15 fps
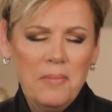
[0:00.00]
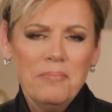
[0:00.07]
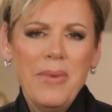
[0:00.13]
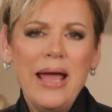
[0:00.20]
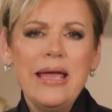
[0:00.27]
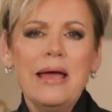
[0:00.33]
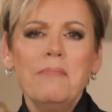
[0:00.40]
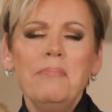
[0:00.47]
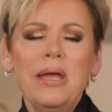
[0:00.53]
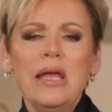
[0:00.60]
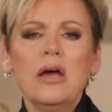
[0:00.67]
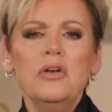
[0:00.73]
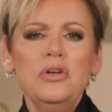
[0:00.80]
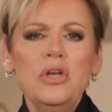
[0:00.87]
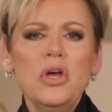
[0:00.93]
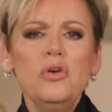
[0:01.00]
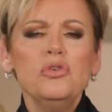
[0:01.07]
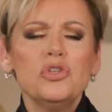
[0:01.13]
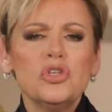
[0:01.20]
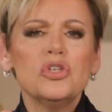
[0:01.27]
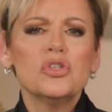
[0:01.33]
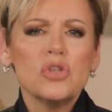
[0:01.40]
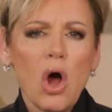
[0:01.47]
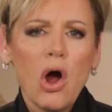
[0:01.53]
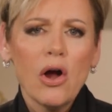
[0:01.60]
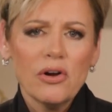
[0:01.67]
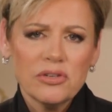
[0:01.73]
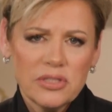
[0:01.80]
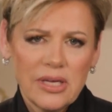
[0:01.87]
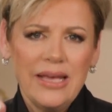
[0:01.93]
May it be a new
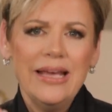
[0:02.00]
start